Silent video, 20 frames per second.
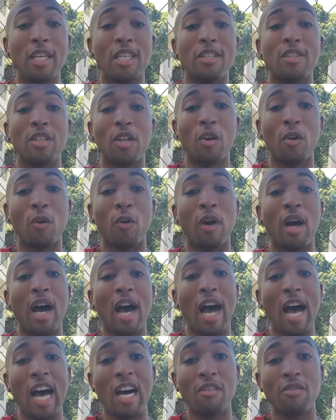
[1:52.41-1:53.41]
So
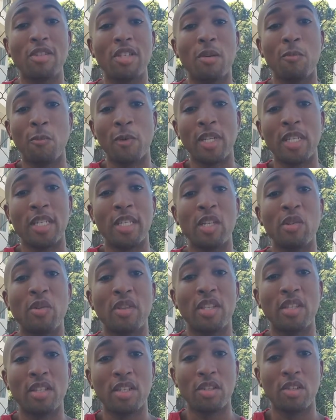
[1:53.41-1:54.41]
how someone deals
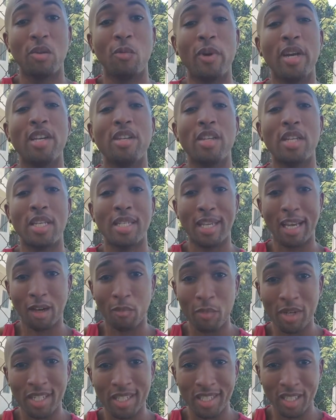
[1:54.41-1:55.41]
with the situation is
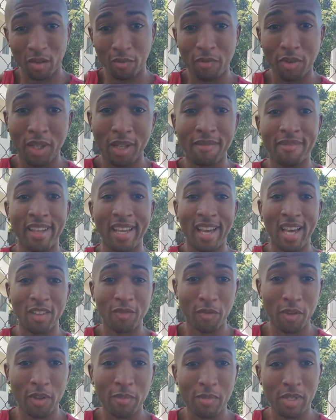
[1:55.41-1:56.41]
how much self-love they
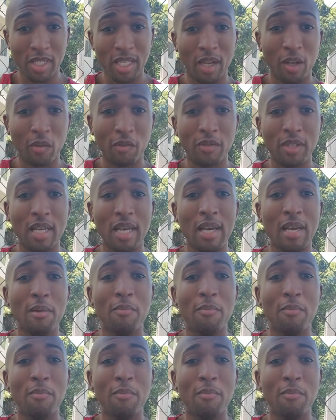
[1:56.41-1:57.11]
have for themselves.